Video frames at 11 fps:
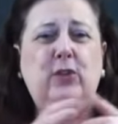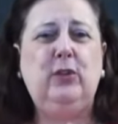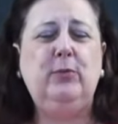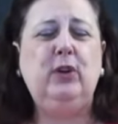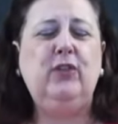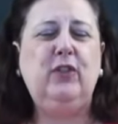you
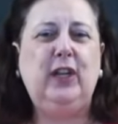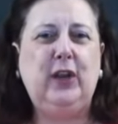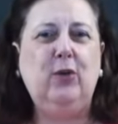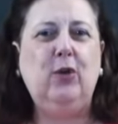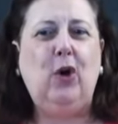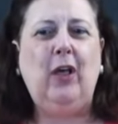can book a
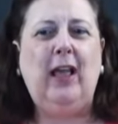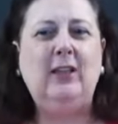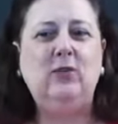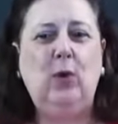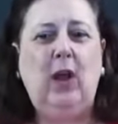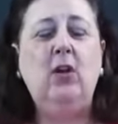video call
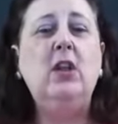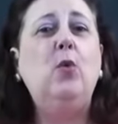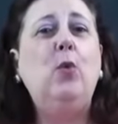as well.